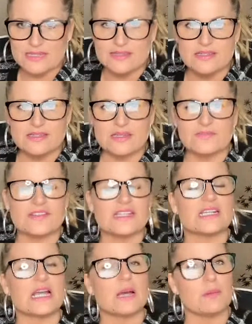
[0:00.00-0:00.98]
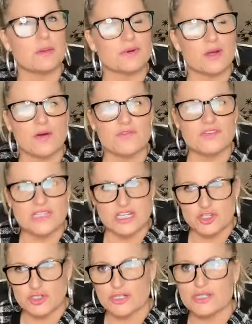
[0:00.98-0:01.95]
This stuff can come up in
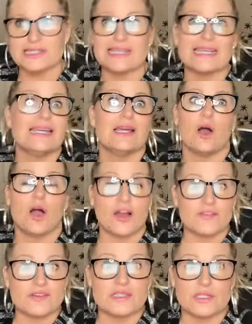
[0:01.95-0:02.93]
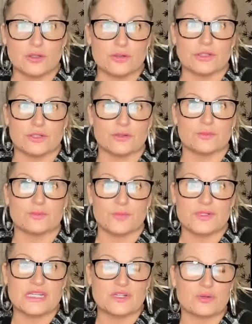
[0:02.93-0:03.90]
conversation because obviously your
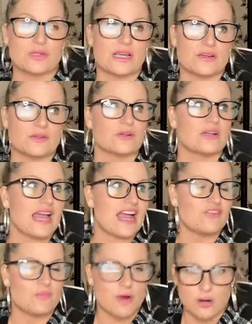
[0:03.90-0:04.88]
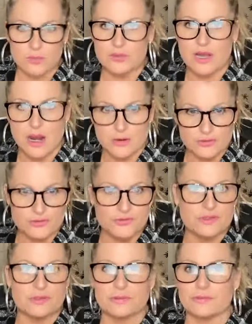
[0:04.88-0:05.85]
potential clients are going to have marble counters
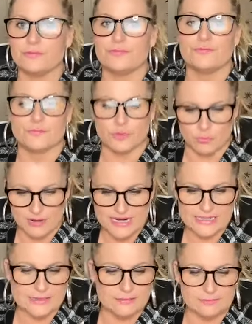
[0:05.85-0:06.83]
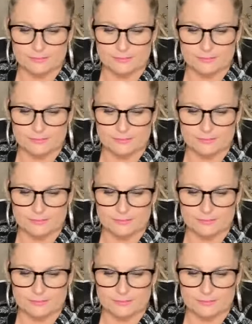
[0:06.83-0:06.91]
and granite